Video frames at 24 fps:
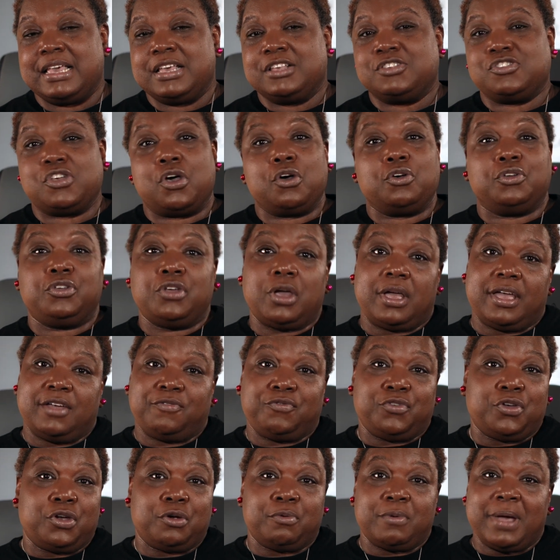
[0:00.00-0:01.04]
So
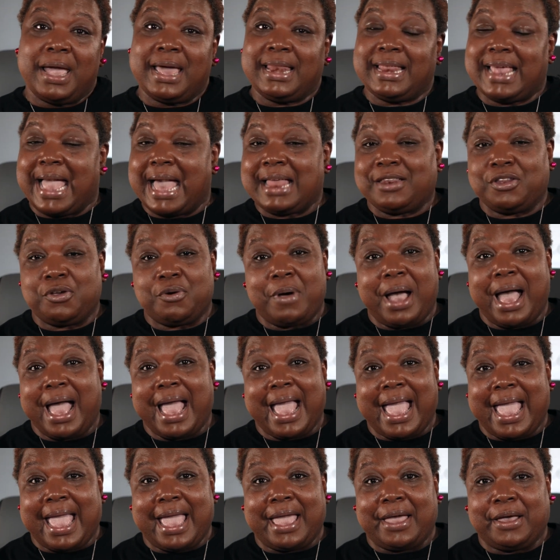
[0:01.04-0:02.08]
if you're ready, I know I
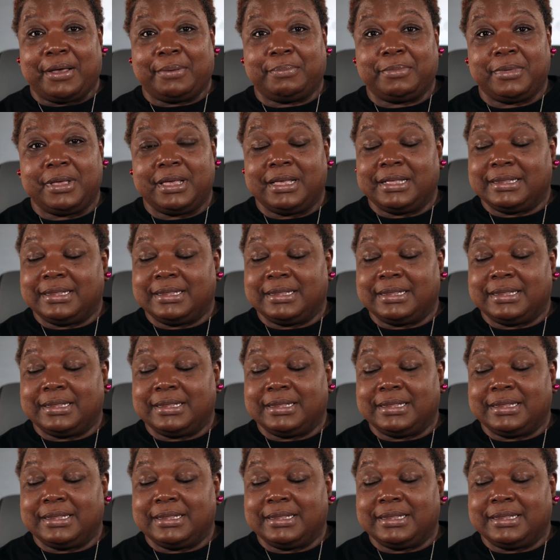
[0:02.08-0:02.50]
am.